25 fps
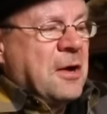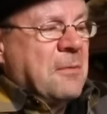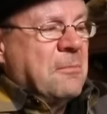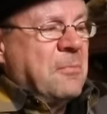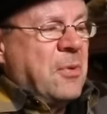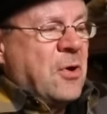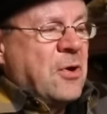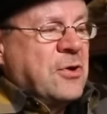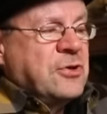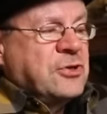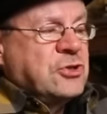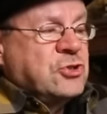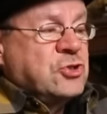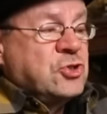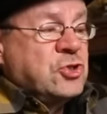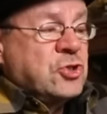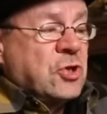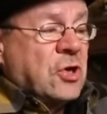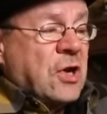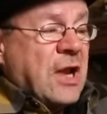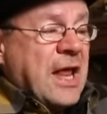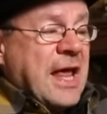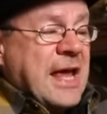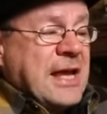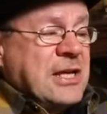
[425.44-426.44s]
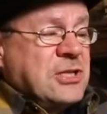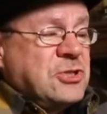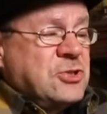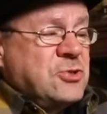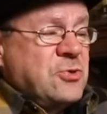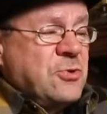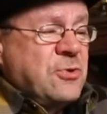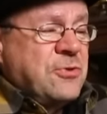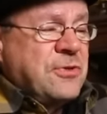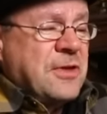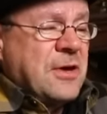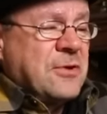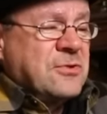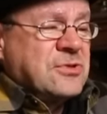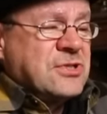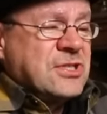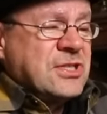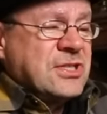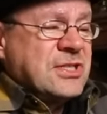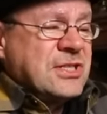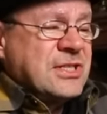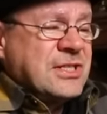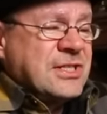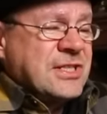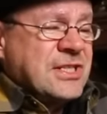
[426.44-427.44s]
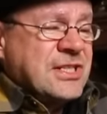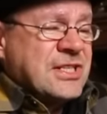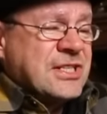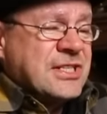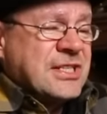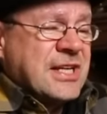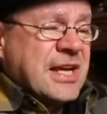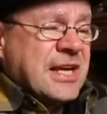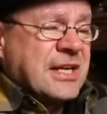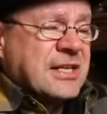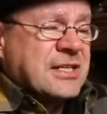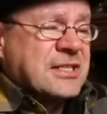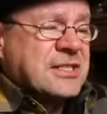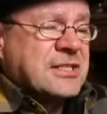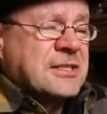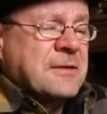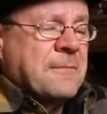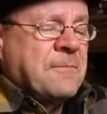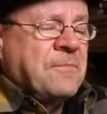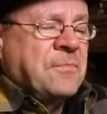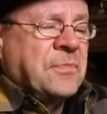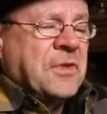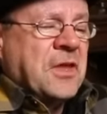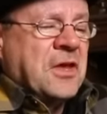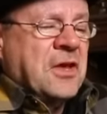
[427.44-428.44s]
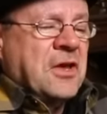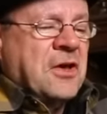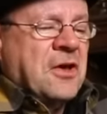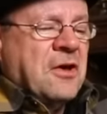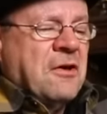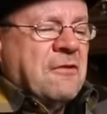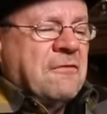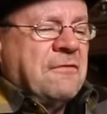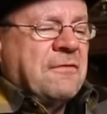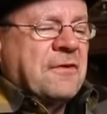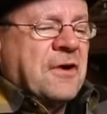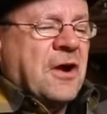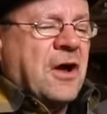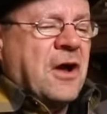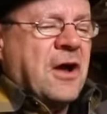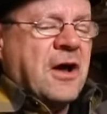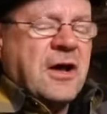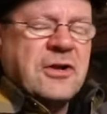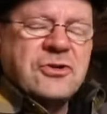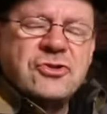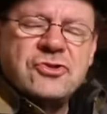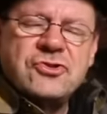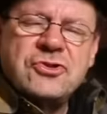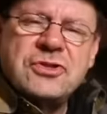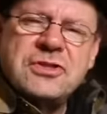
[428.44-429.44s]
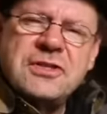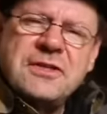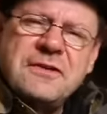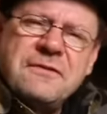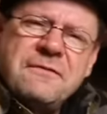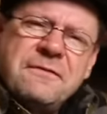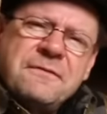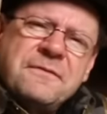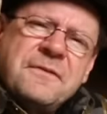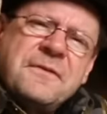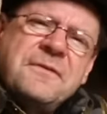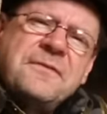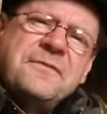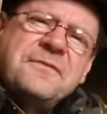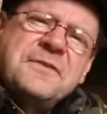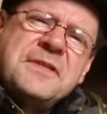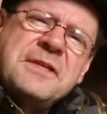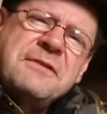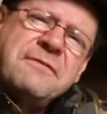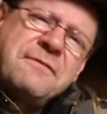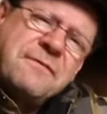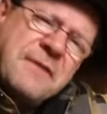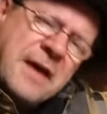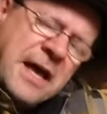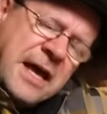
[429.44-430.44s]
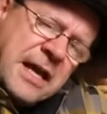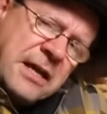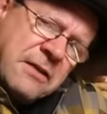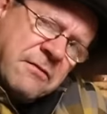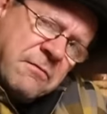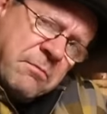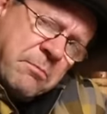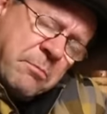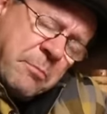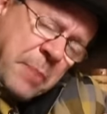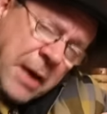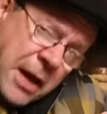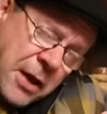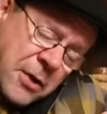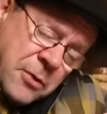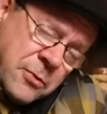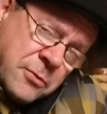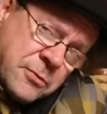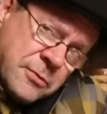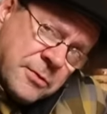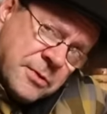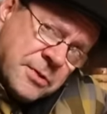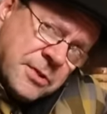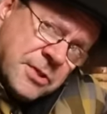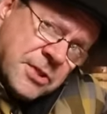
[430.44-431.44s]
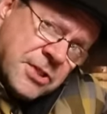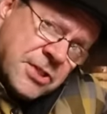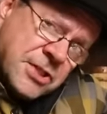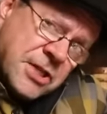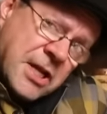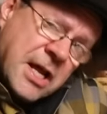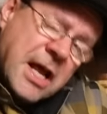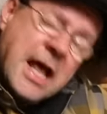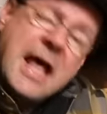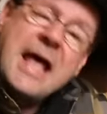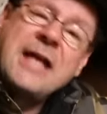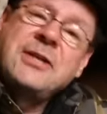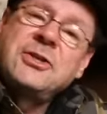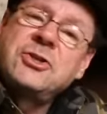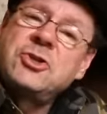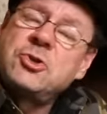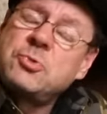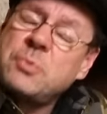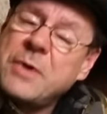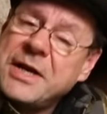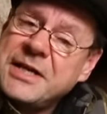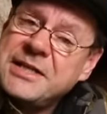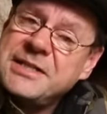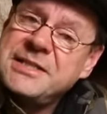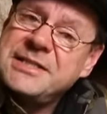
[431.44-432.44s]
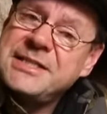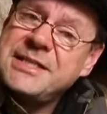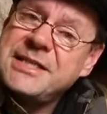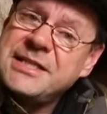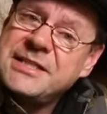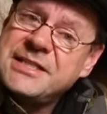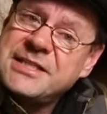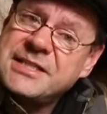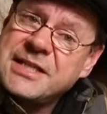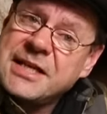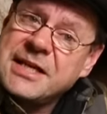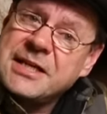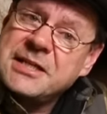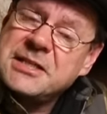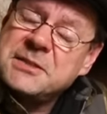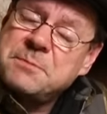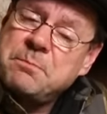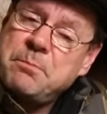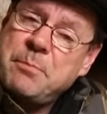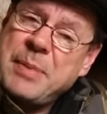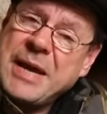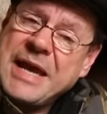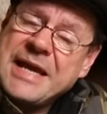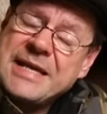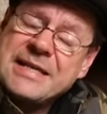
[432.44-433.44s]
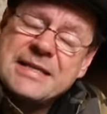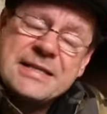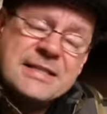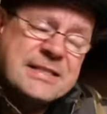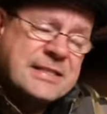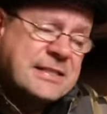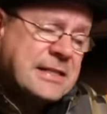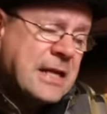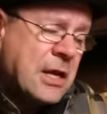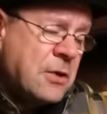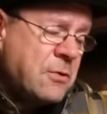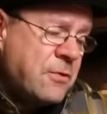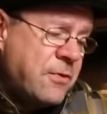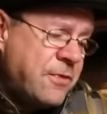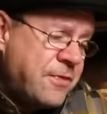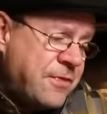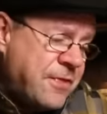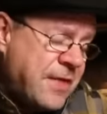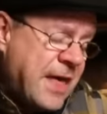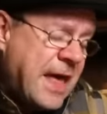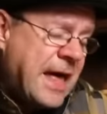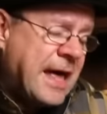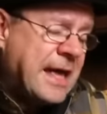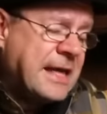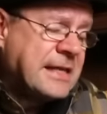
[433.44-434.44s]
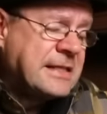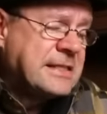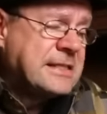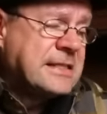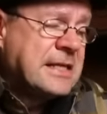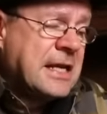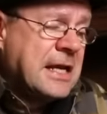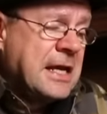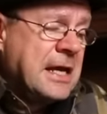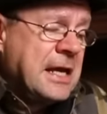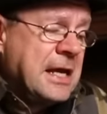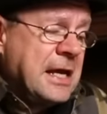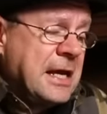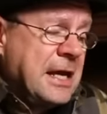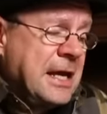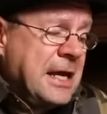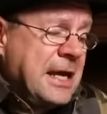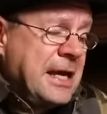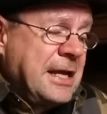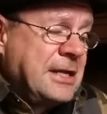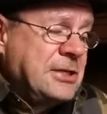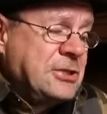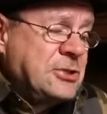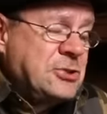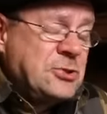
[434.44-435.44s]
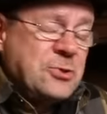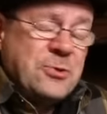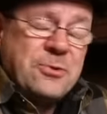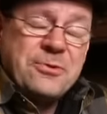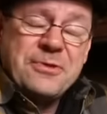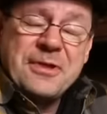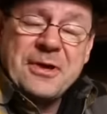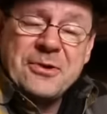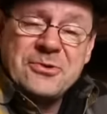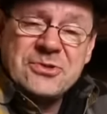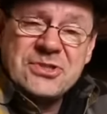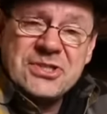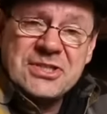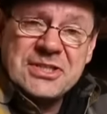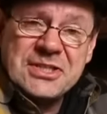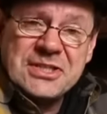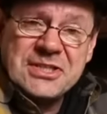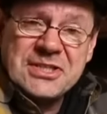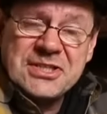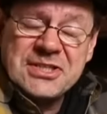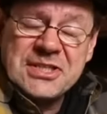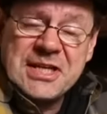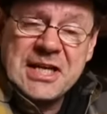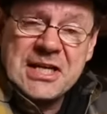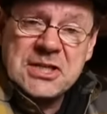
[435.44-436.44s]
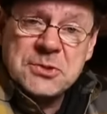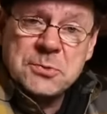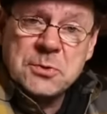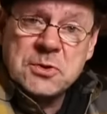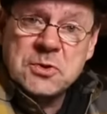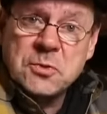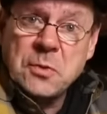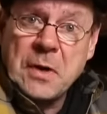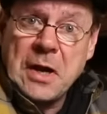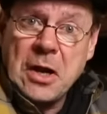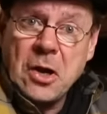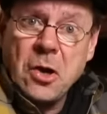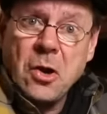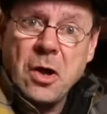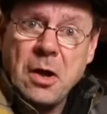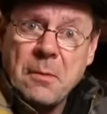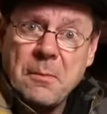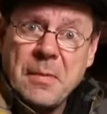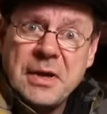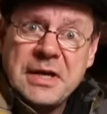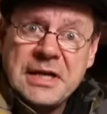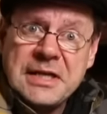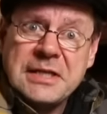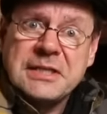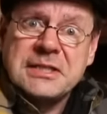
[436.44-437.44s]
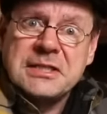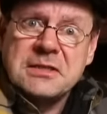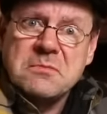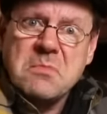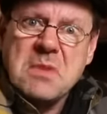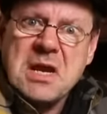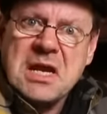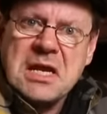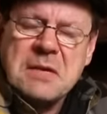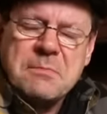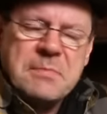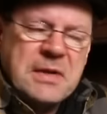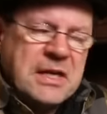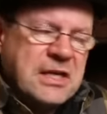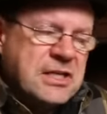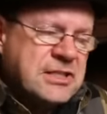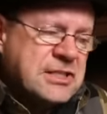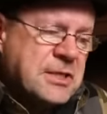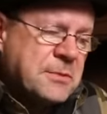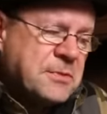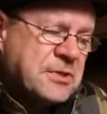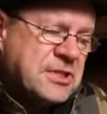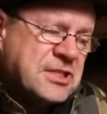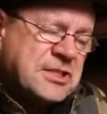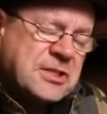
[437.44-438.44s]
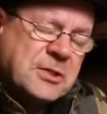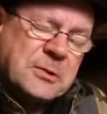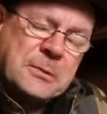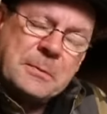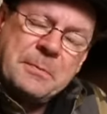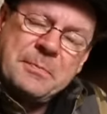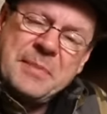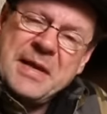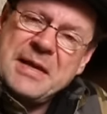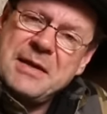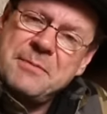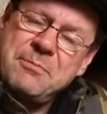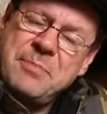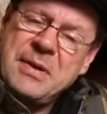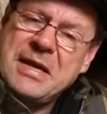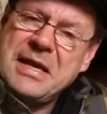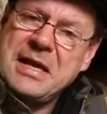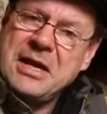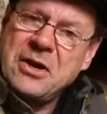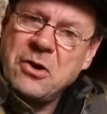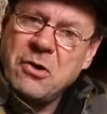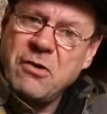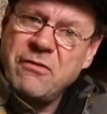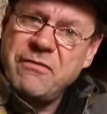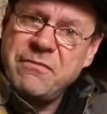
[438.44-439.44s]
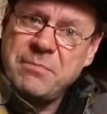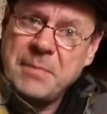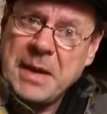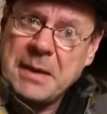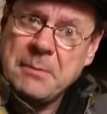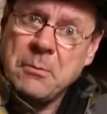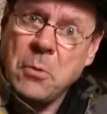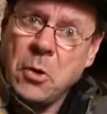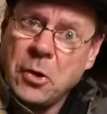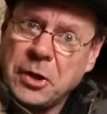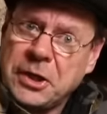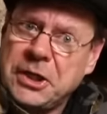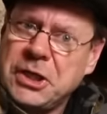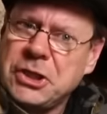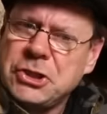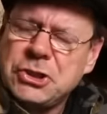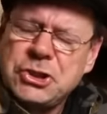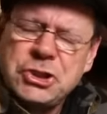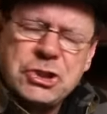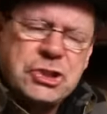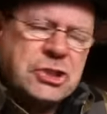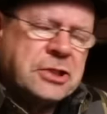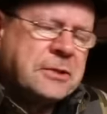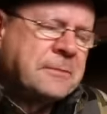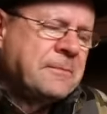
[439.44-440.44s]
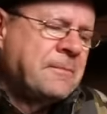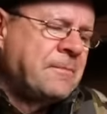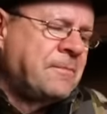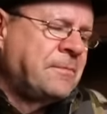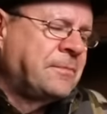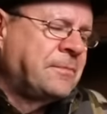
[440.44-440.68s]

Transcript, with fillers: bought in July 2006 for £155 and 26 pence. Now that in 2006 was quite a lot of money to me because I was still paying off my mortgage